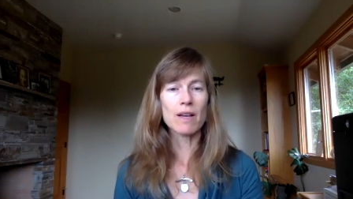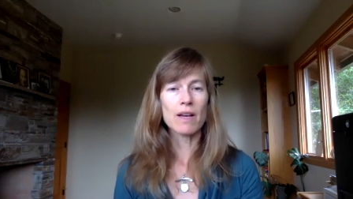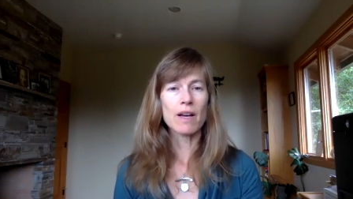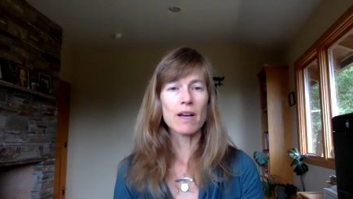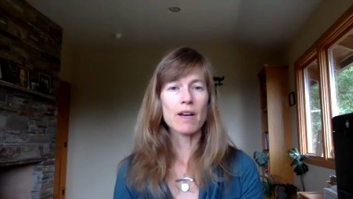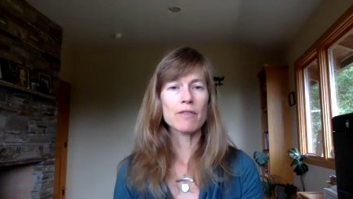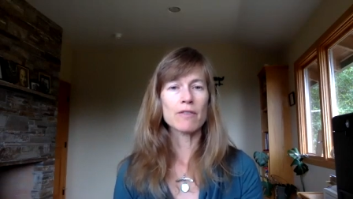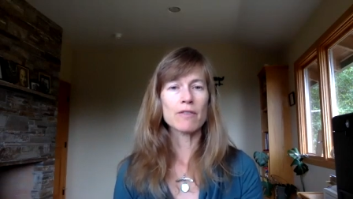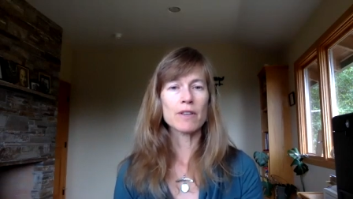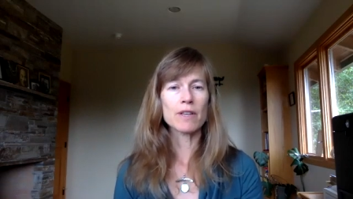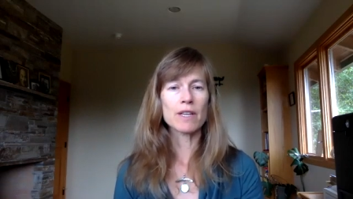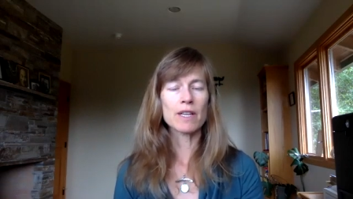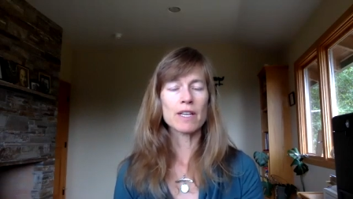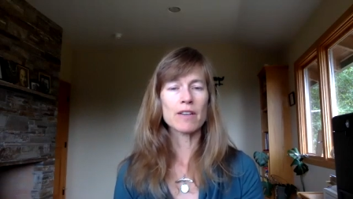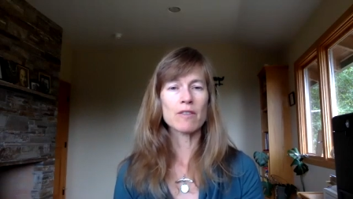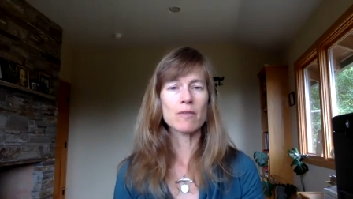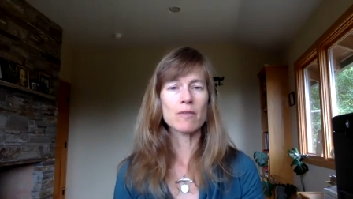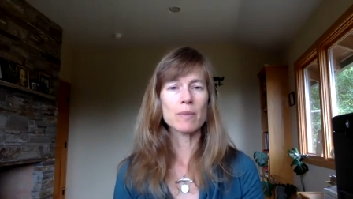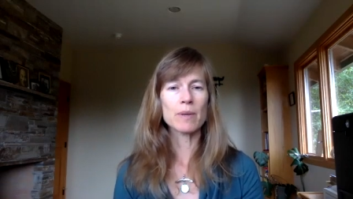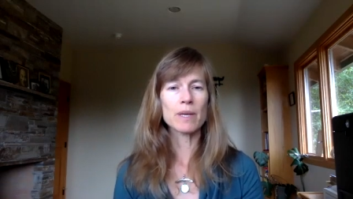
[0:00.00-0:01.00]
a feeling
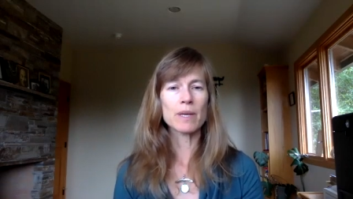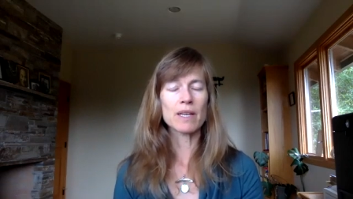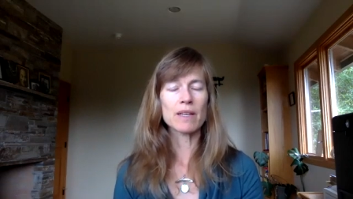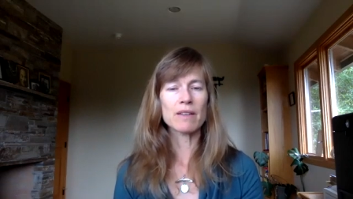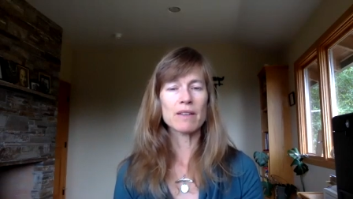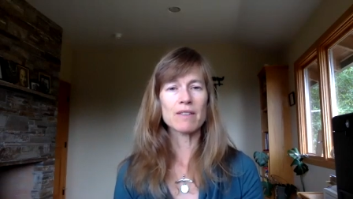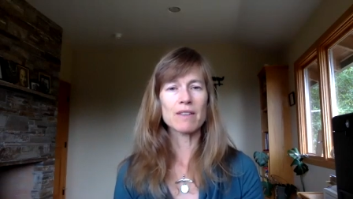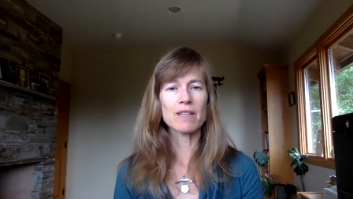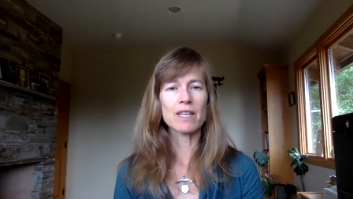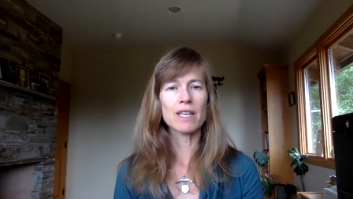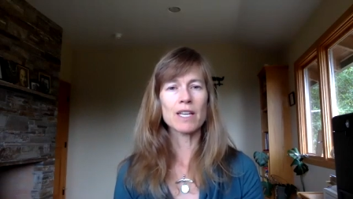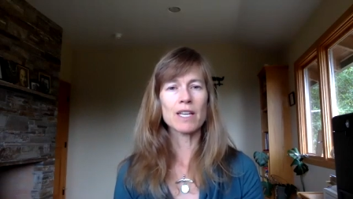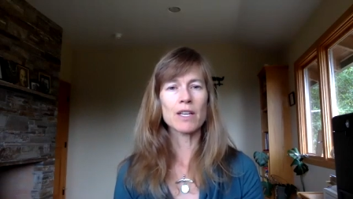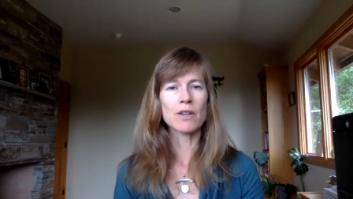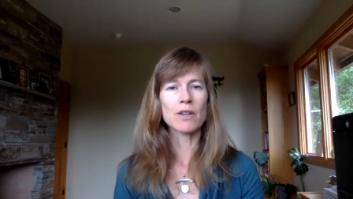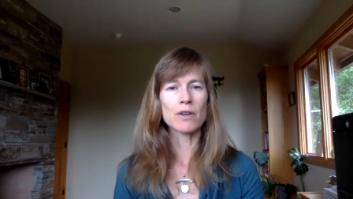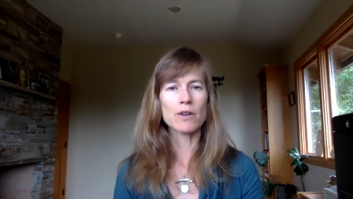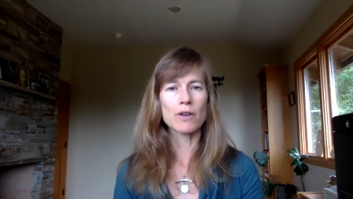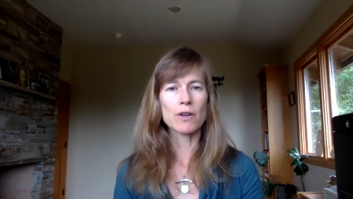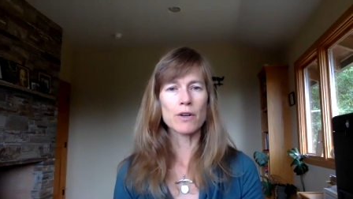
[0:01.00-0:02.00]
of being
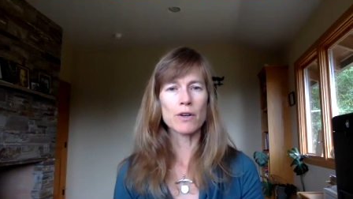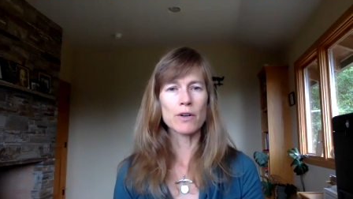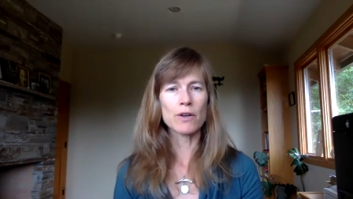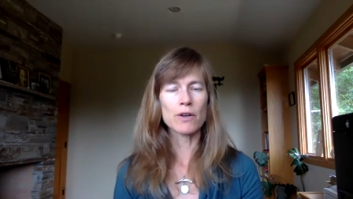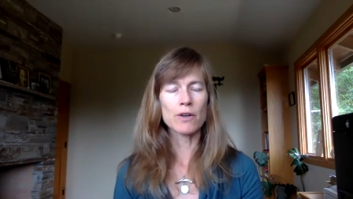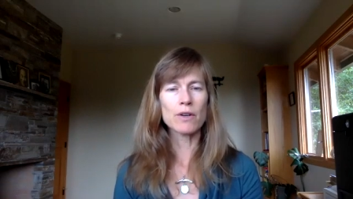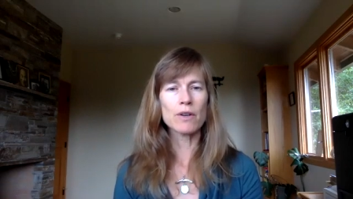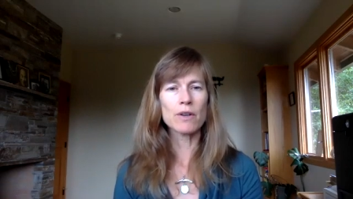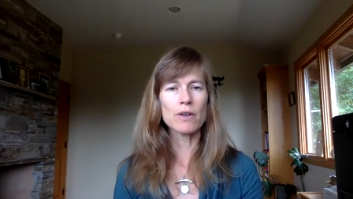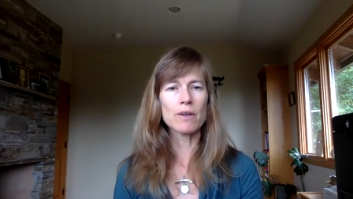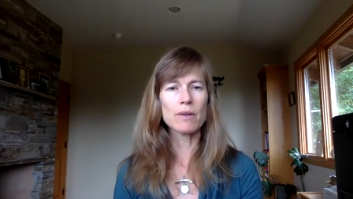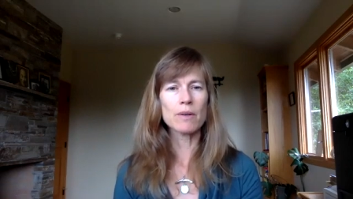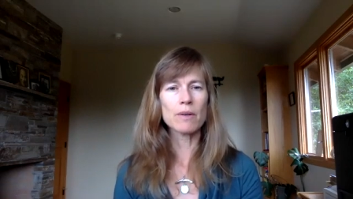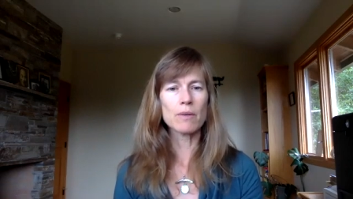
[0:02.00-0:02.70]
seen or heard